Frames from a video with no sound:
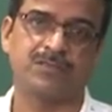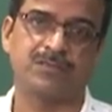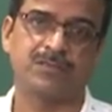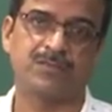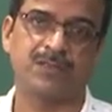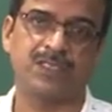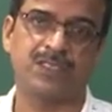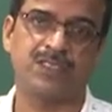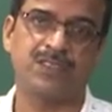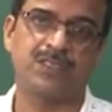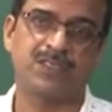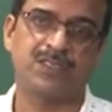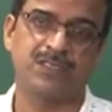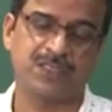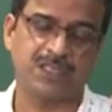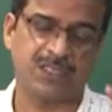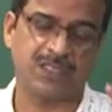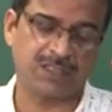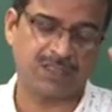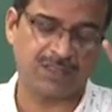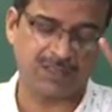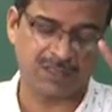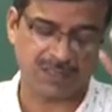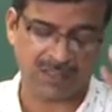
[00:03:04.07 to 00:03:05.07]
right. That
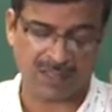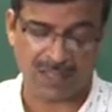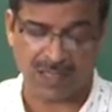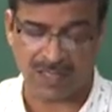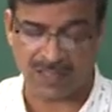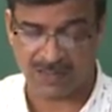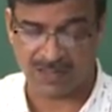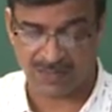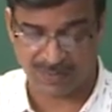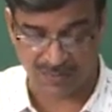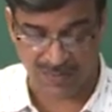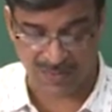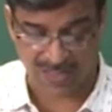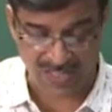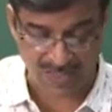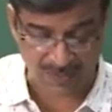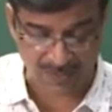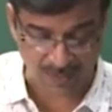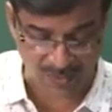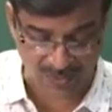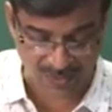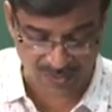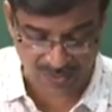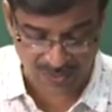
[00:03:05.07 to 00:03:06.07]
is the third
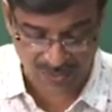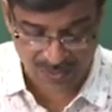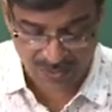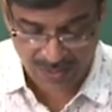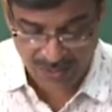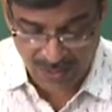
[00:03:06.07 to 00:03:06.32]
principles.